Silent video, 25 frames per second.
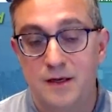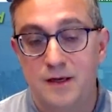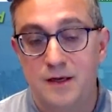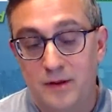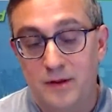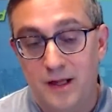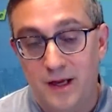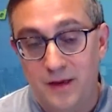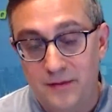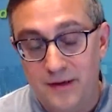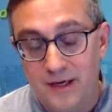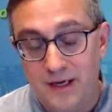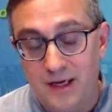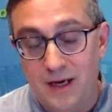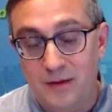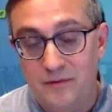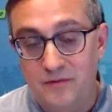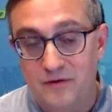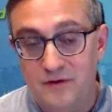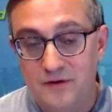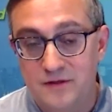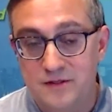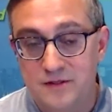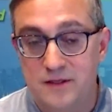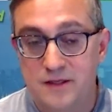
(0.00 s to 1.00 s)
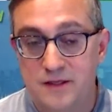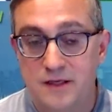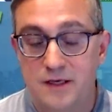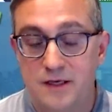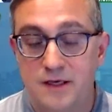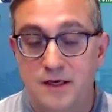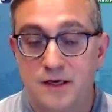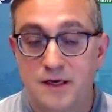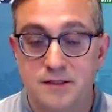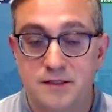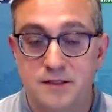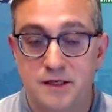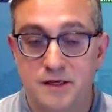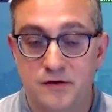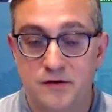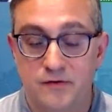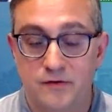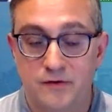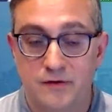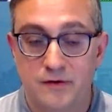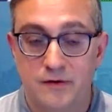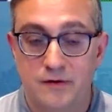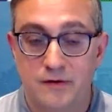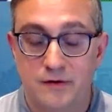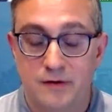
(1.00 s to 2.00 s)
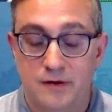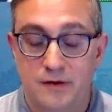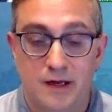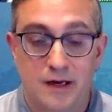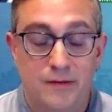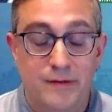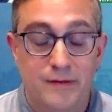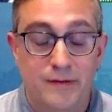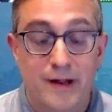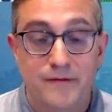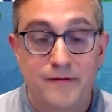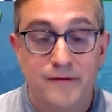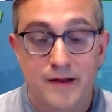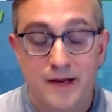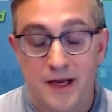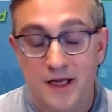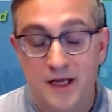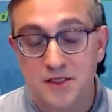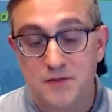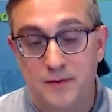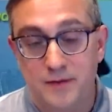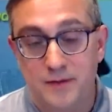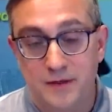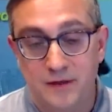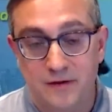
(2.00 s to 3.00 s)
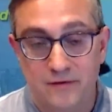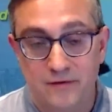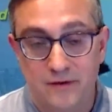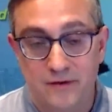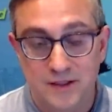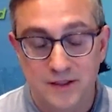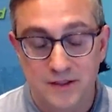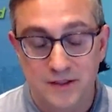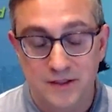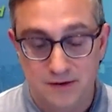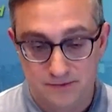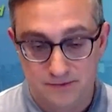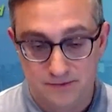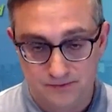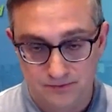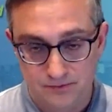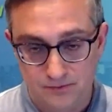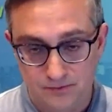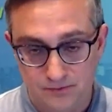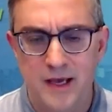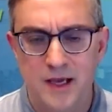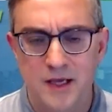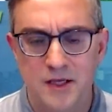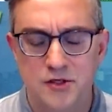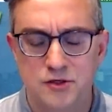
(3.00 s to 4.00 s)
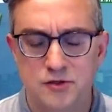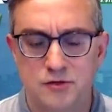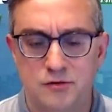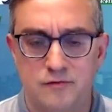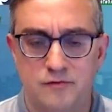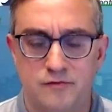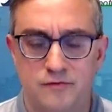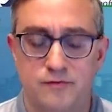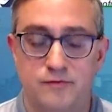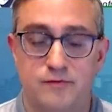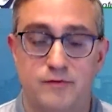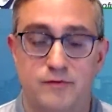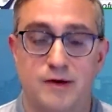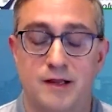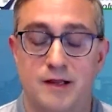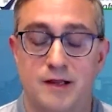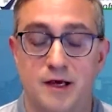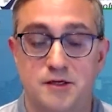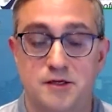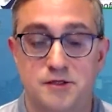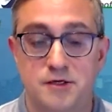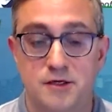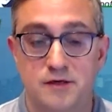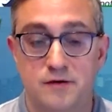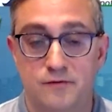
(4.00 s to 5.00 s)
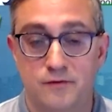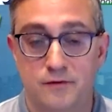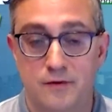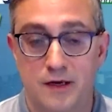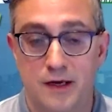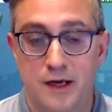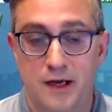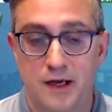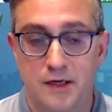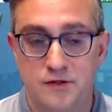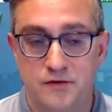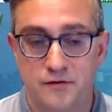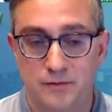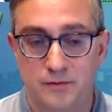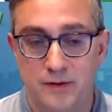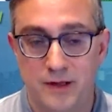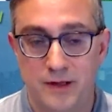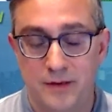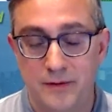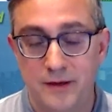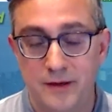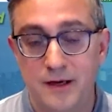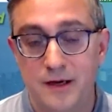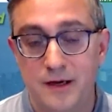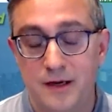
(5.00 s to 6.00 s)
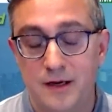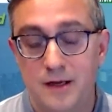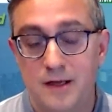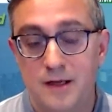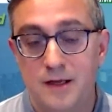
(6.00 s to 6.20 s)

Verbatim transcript: Plumbing, obviously, has a different, and I'm not an expert in these age of electrical, age of plumbing,